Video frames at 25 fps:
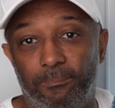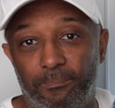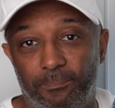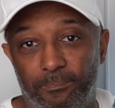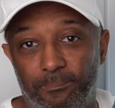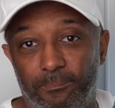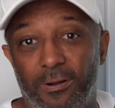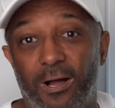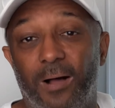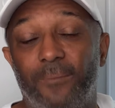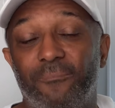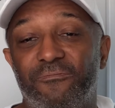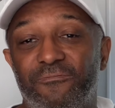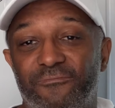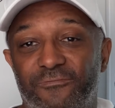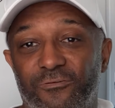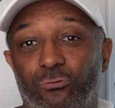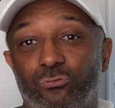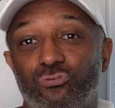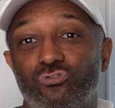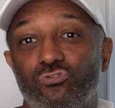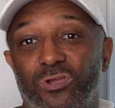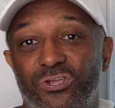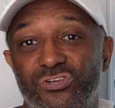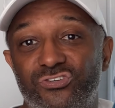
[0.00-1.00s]
pump
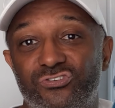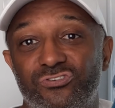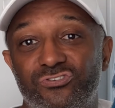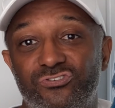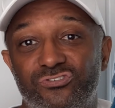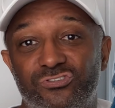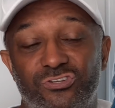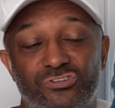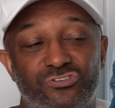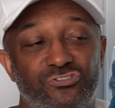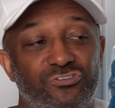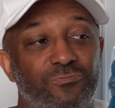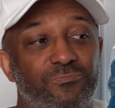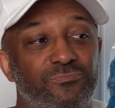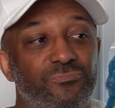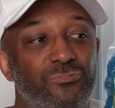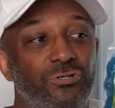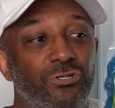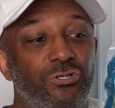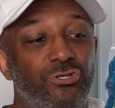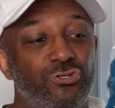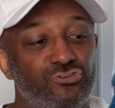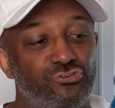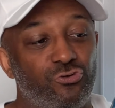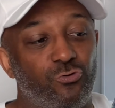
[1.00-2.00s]
filtration system.
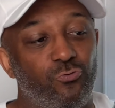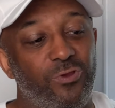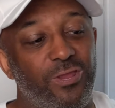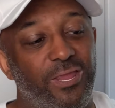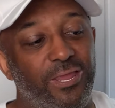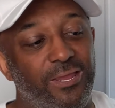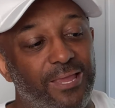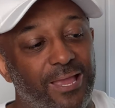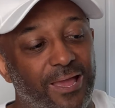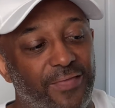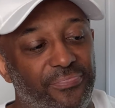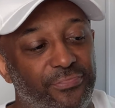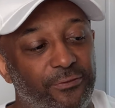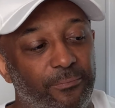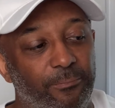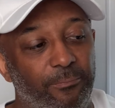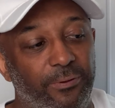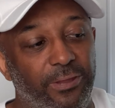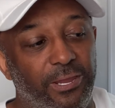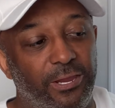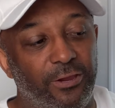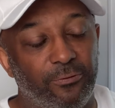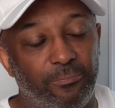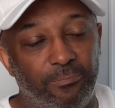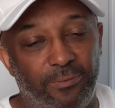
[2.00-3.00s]
So we got the
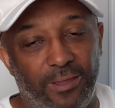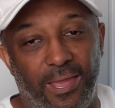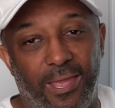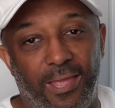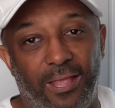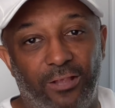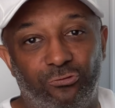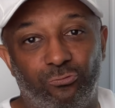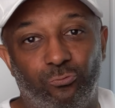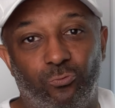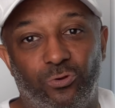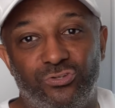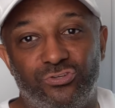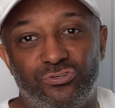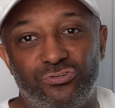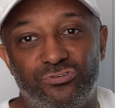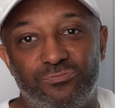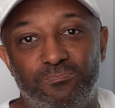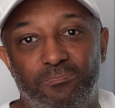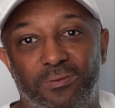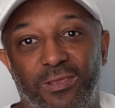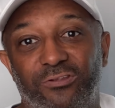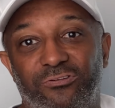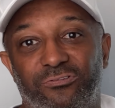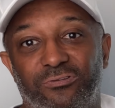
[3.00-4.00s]
bigger bags, which is
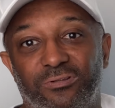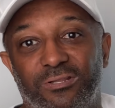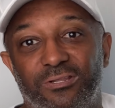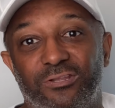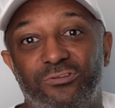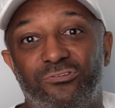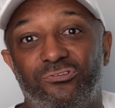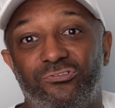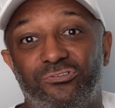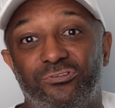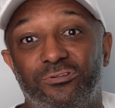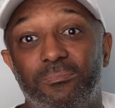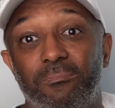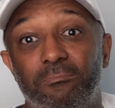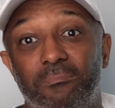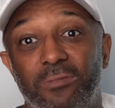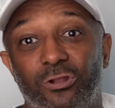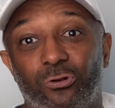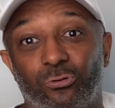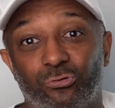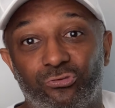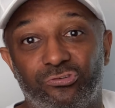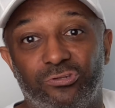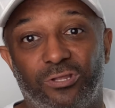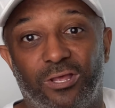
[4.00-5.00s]
basically, this is the
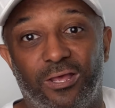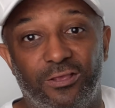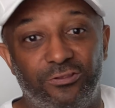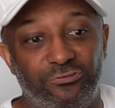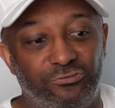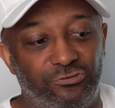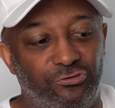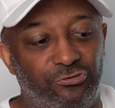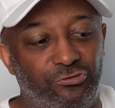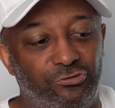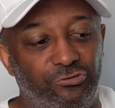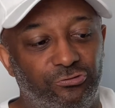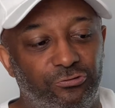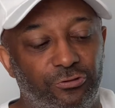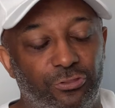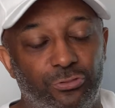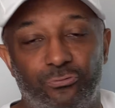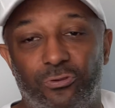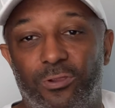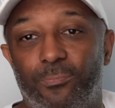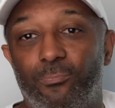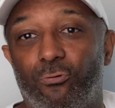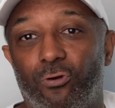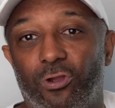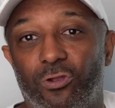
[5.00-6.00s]
middle size. This is the
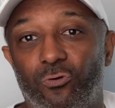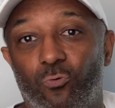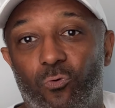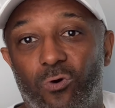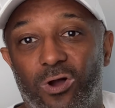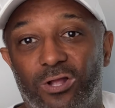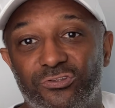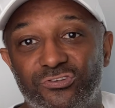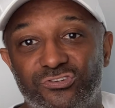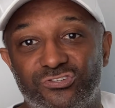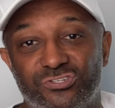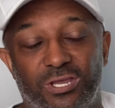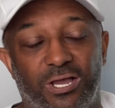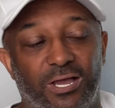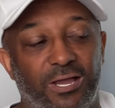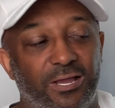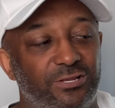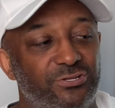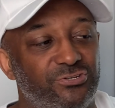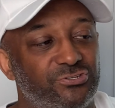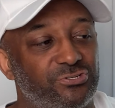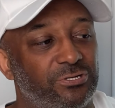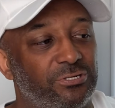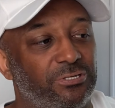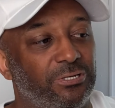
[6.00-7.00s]
3.1
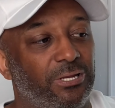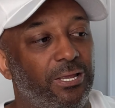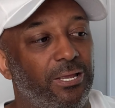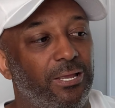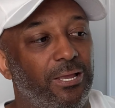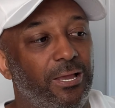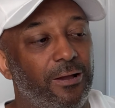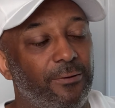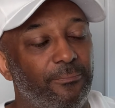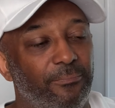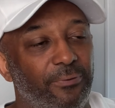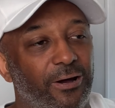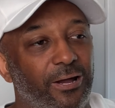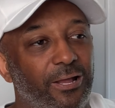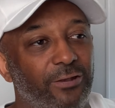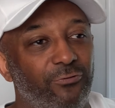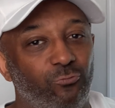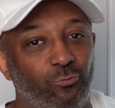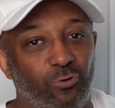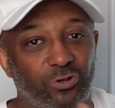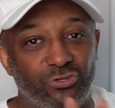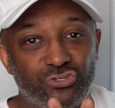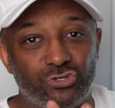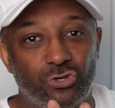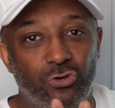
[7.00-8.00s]
size. But
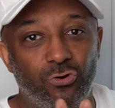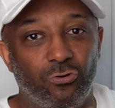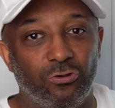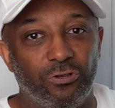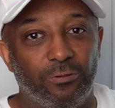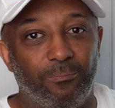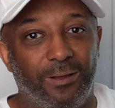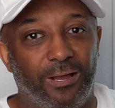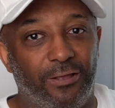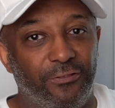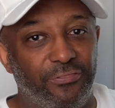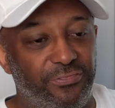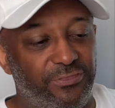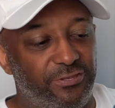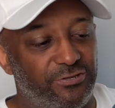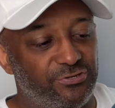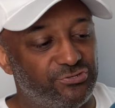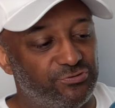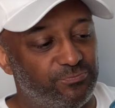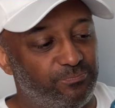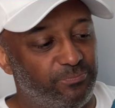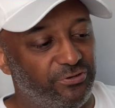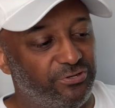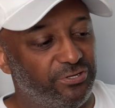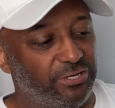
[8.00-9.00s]
what's cool about
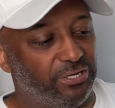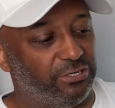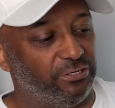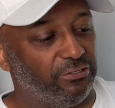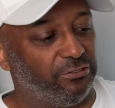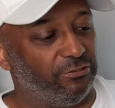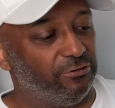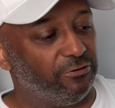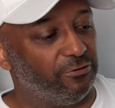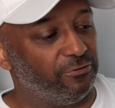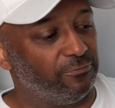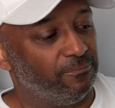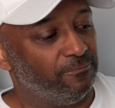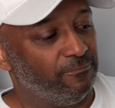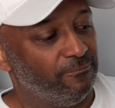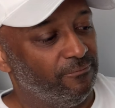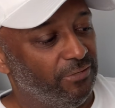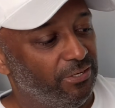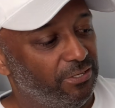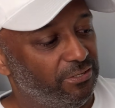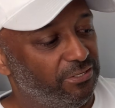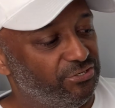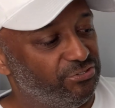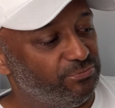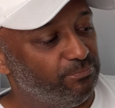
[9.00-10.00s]

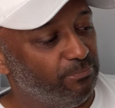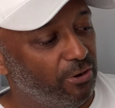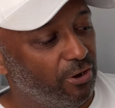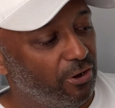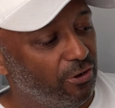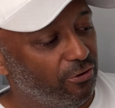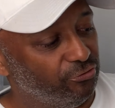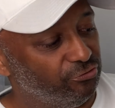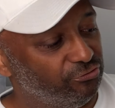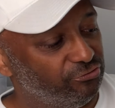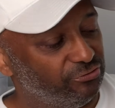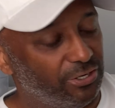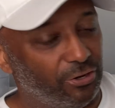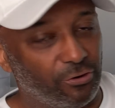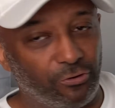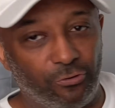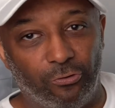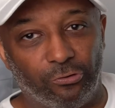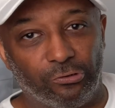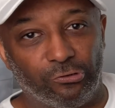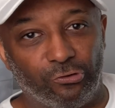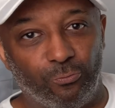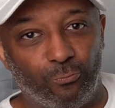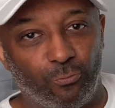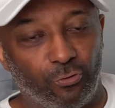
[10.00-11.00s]
these balls, and I'll go in
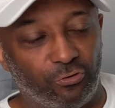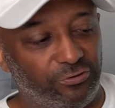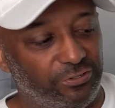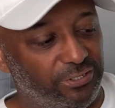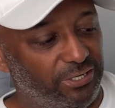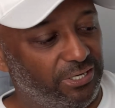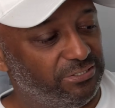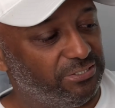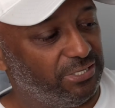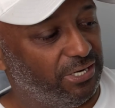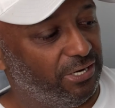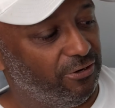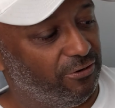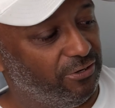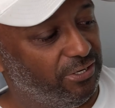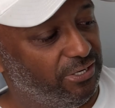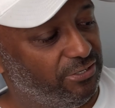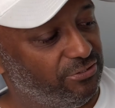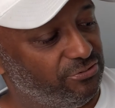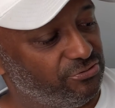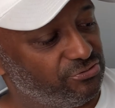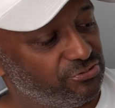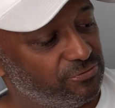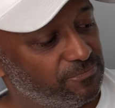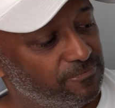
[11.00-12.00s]
a little more detail,
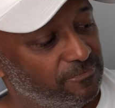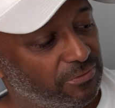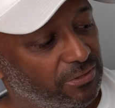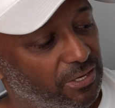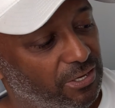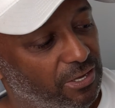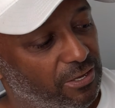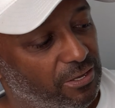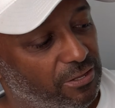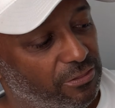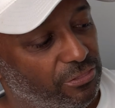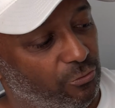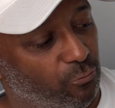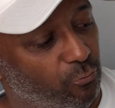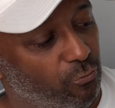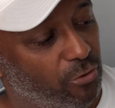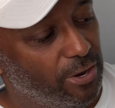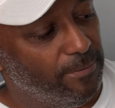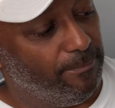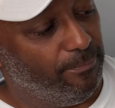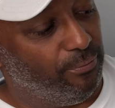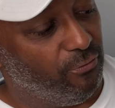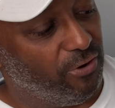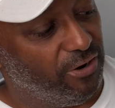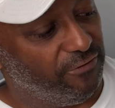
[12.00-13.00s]
is the
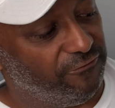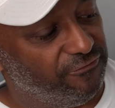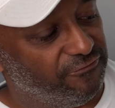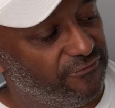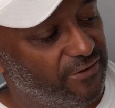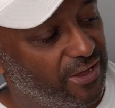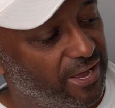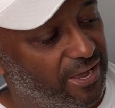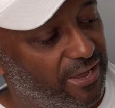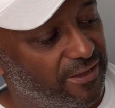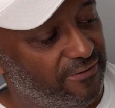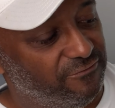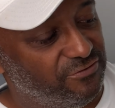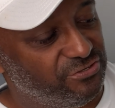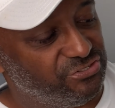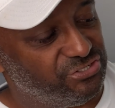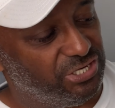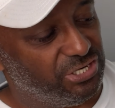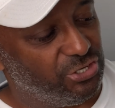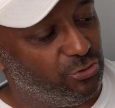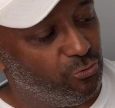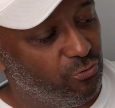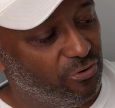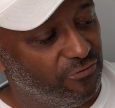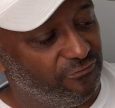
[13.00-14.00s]
1.5 is
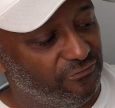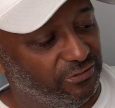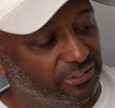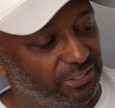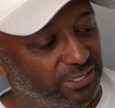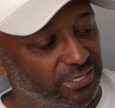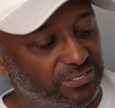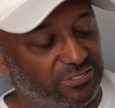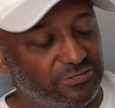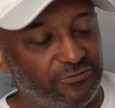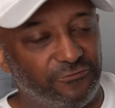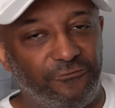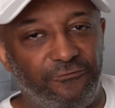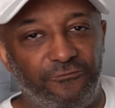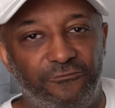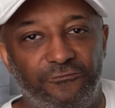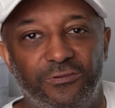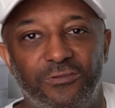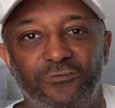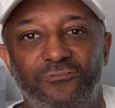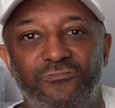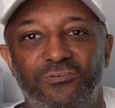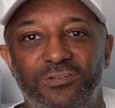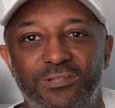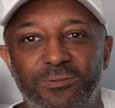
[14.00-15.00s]
equivalent to
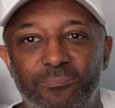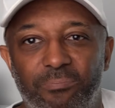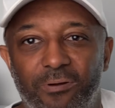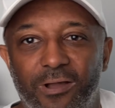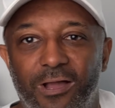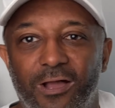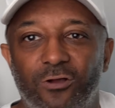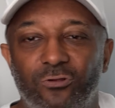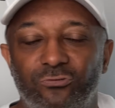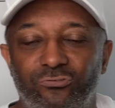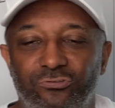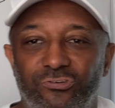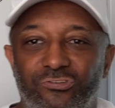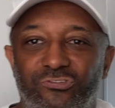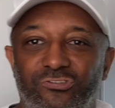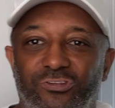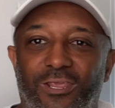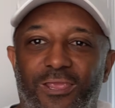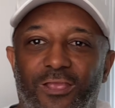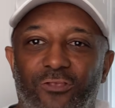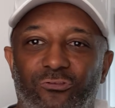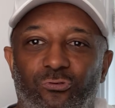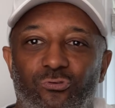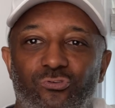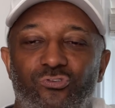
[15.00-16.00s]
50 pounds of
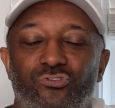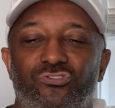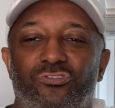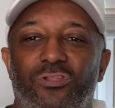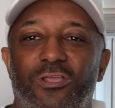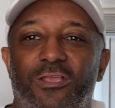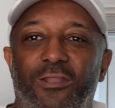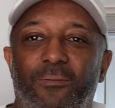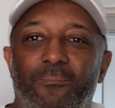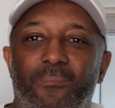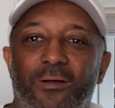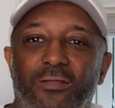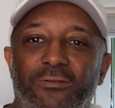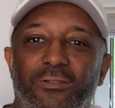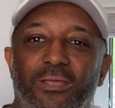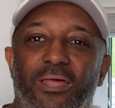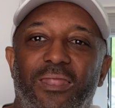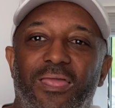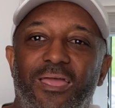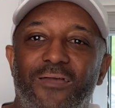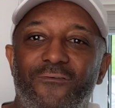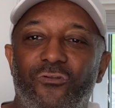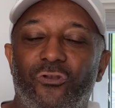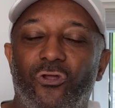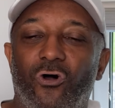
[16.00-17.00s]
sand. So just thinking about not
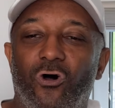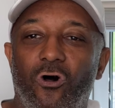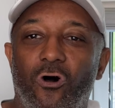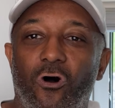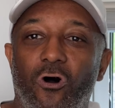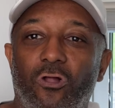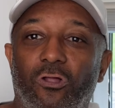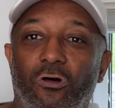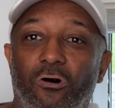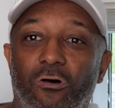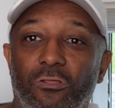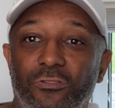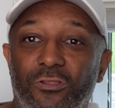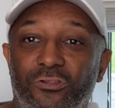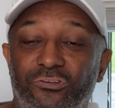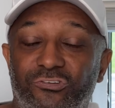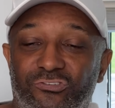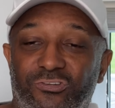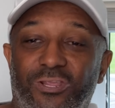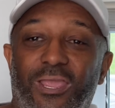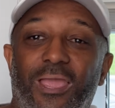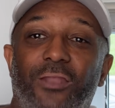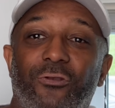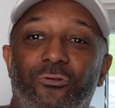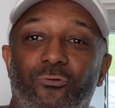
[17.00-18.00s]
having to haul all the
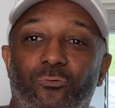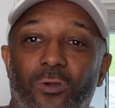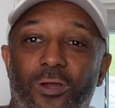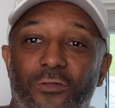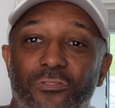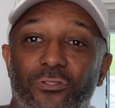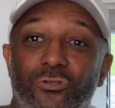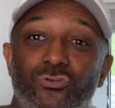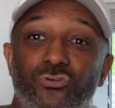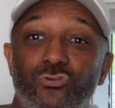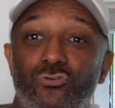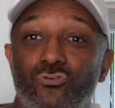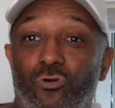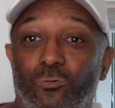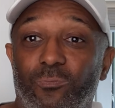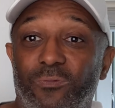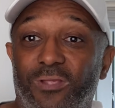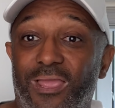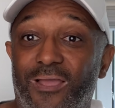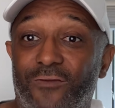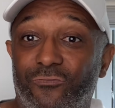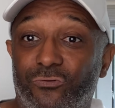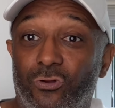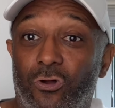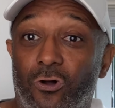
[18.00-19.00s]
sand around that you normally
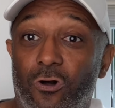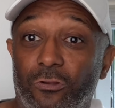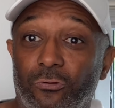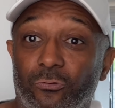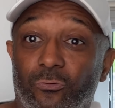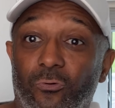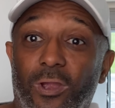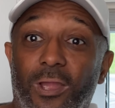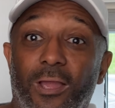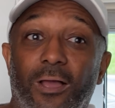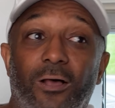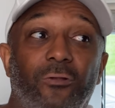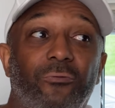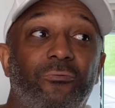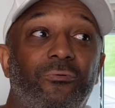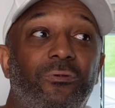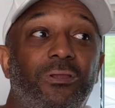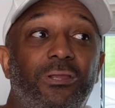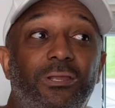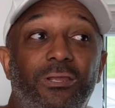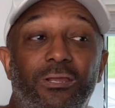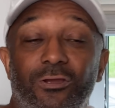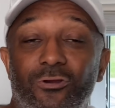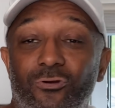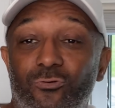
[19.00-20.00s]
have to haul around
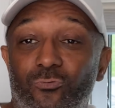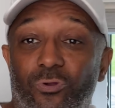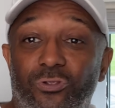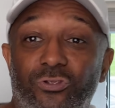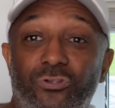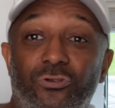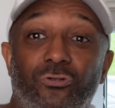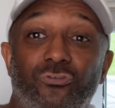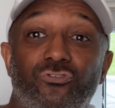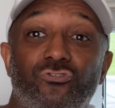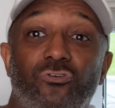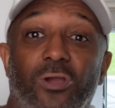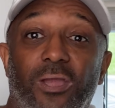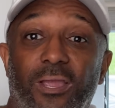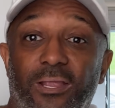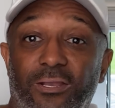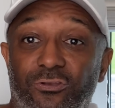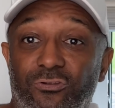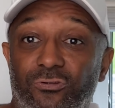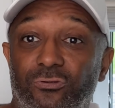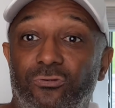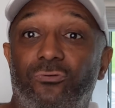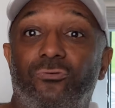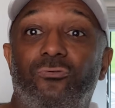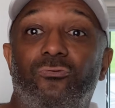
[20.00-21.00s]
when you're trying
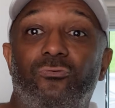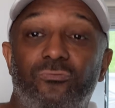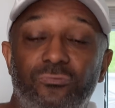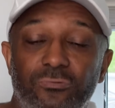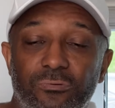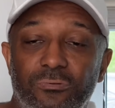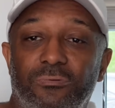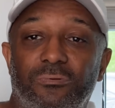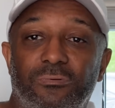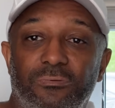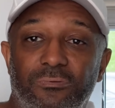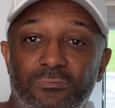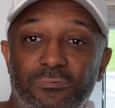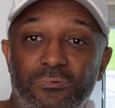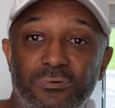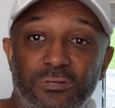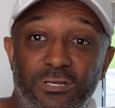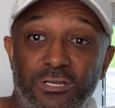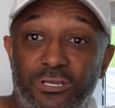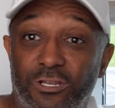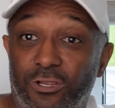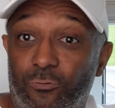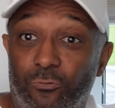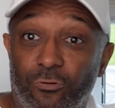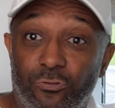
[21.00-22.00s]
to
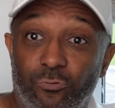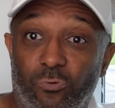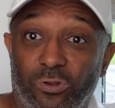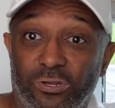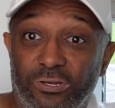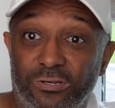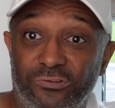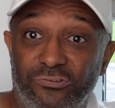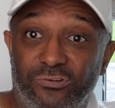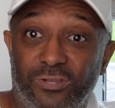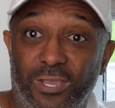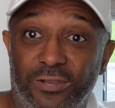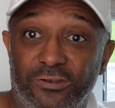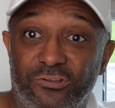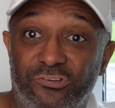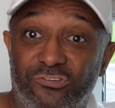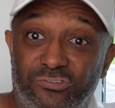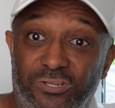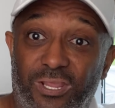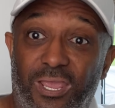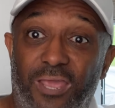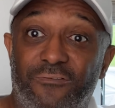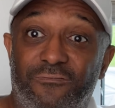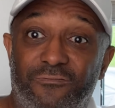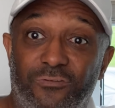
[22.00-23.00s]
deal with one of these kind of
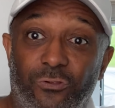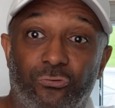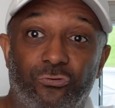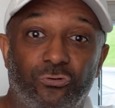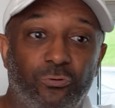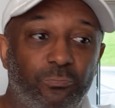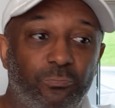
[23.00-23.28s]
sand filter